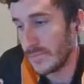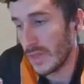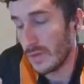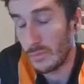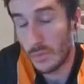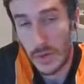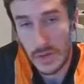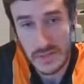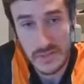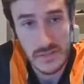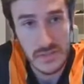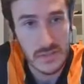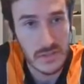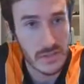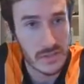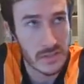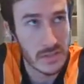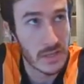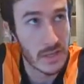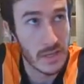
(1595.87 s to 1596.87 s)

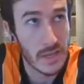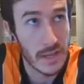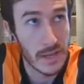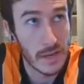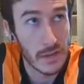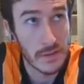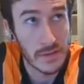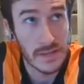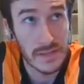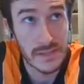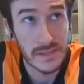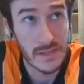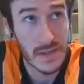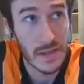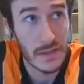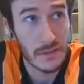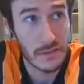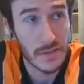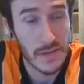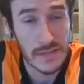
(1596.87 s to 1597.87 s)
Preston, and I think there's
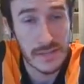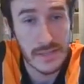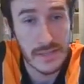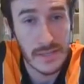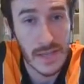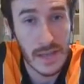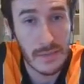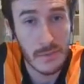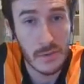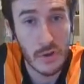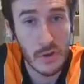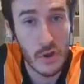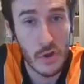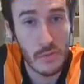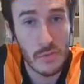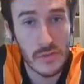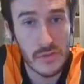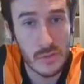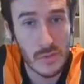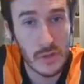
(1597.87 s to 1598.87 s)
another easy game at
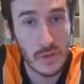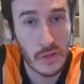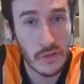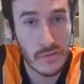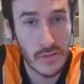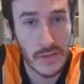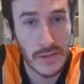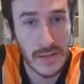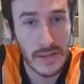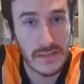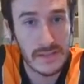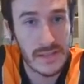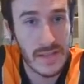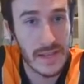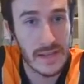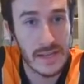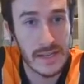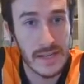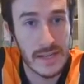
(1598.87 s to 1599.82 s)
home as well over the next 10.